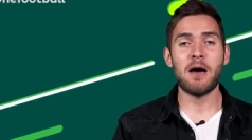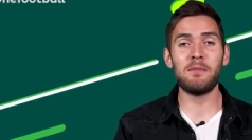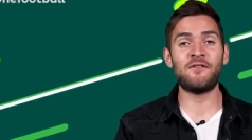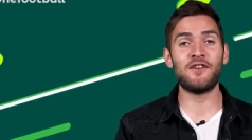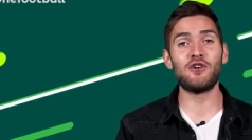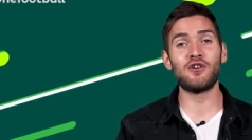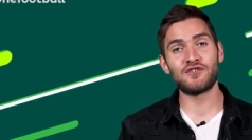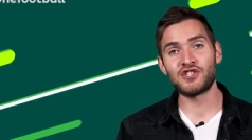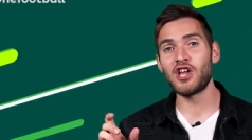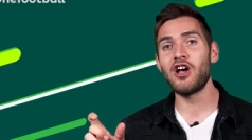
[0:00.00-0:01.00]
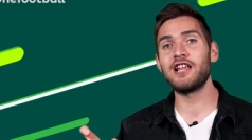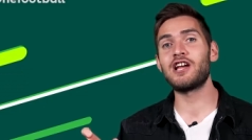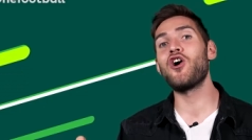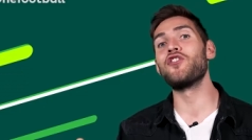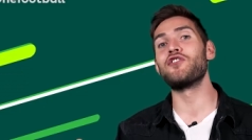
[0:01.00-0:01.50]
a midfield of
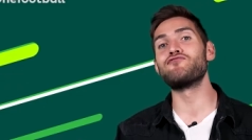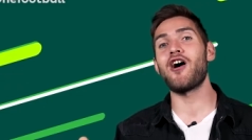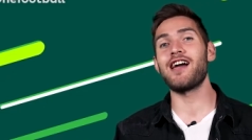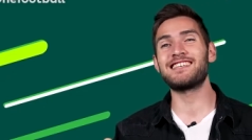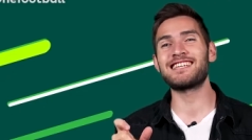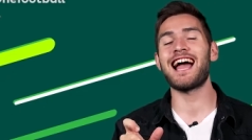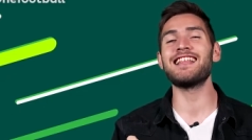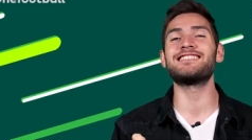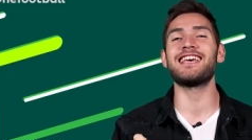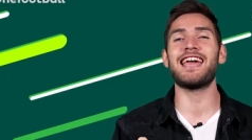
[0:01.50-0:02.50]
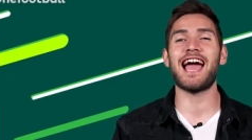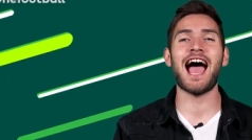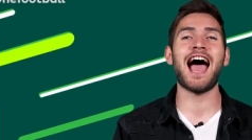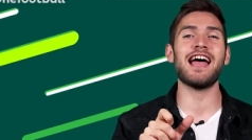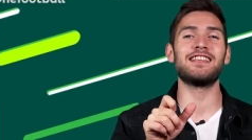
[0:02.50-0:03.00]
Sterling on the right, Kante
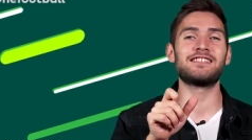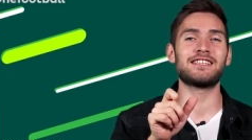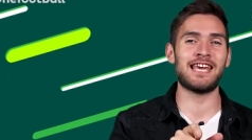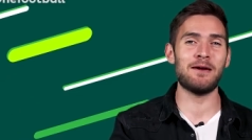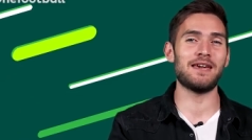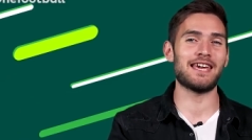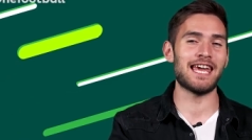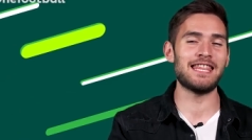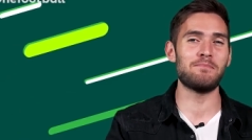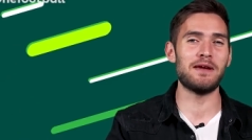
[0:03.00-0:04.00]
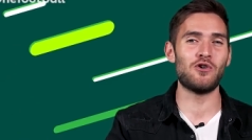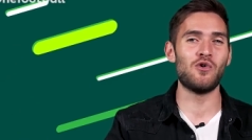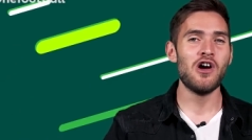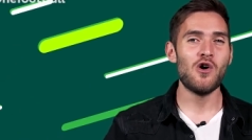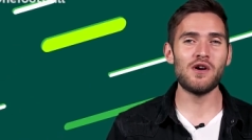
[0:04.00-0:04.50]
and Kimmich in the
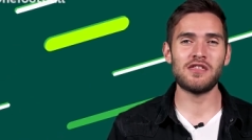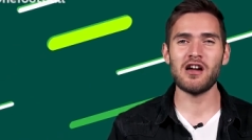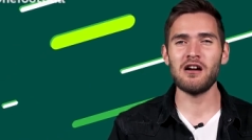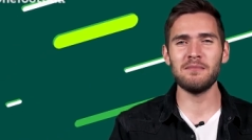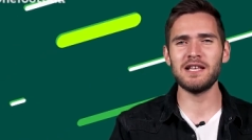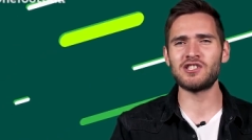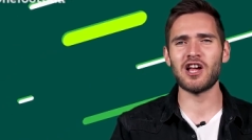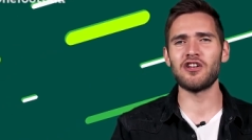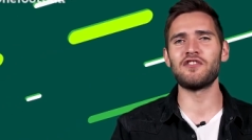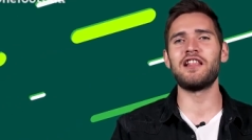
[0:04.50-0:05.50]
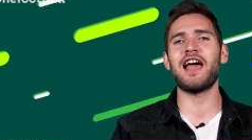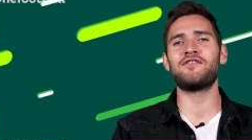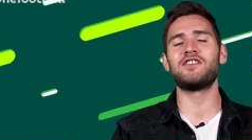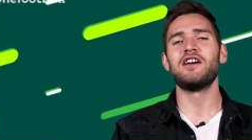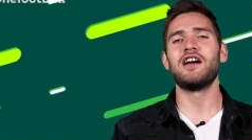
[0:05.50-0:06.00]
middle, with Young Min Son on the
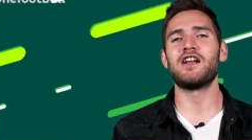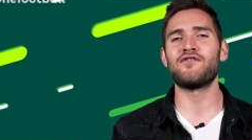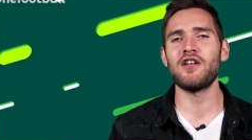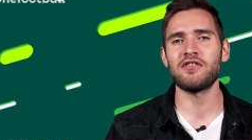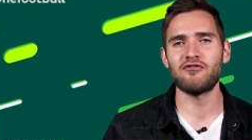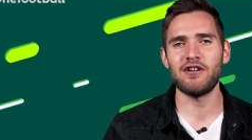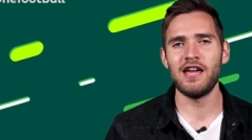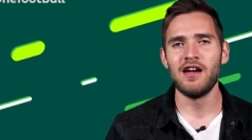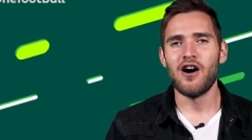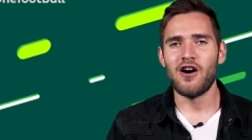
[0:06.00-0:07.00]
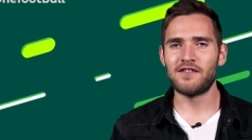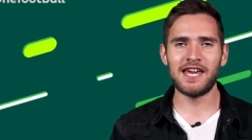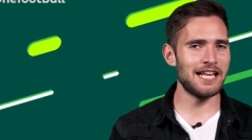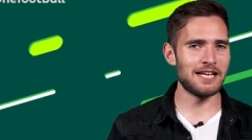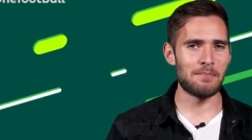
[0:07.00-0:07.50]
left, and a front three of
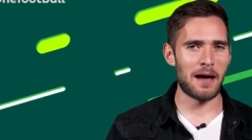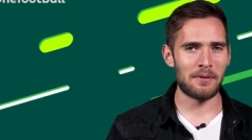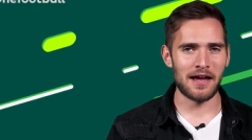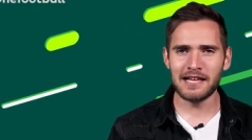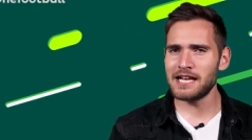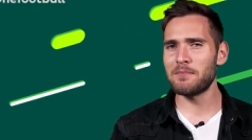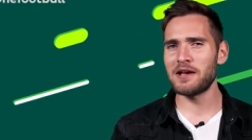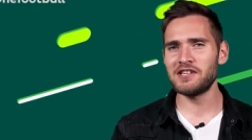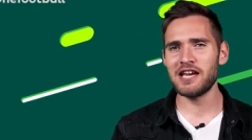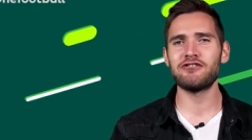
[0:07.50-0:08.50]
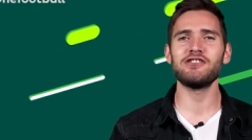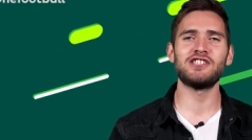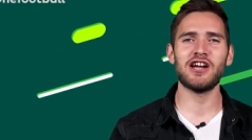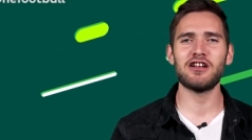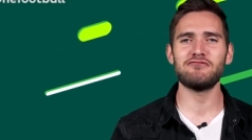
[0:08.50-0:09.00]
Kylian Mbappe, Lionel Messi and
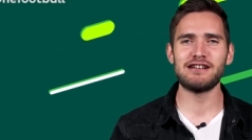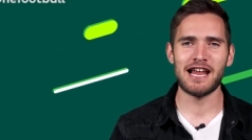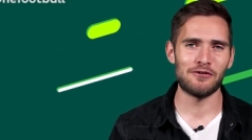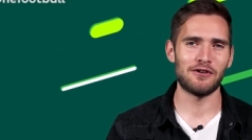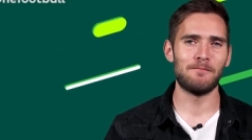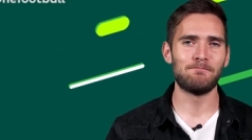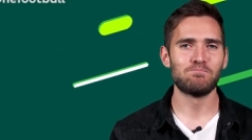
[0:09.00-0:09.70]
Cristiano Ronaldo.